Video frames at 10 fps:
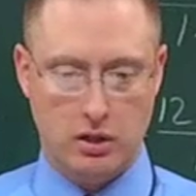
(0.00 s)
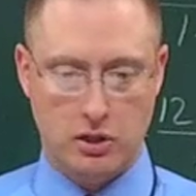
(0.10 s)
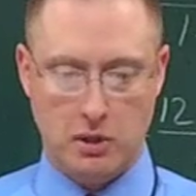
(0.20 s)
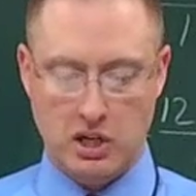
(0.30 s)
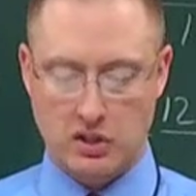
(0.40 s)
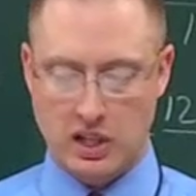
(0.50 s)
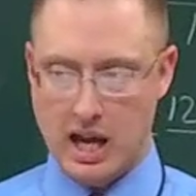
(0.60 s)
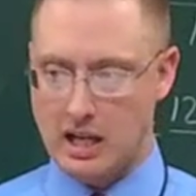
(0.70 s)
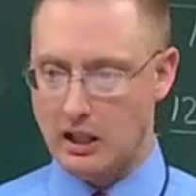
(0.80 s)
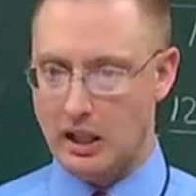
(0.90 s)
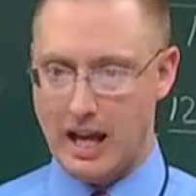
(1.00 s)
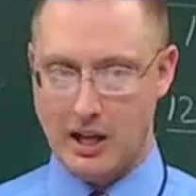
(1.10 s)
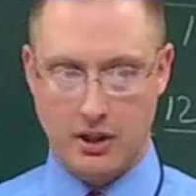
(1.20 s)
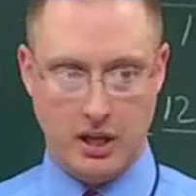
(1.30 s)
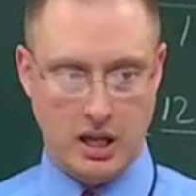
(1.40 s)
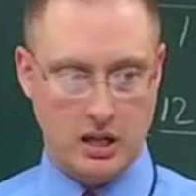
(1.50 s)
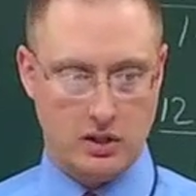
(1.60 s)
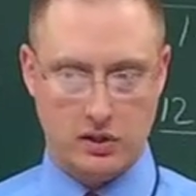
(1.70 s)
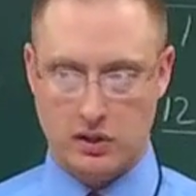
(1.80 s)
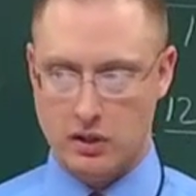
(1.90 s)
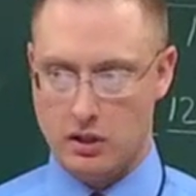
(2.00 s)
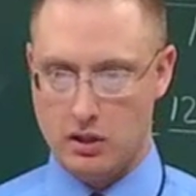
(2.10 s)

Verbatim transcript: Do we need to see any like these?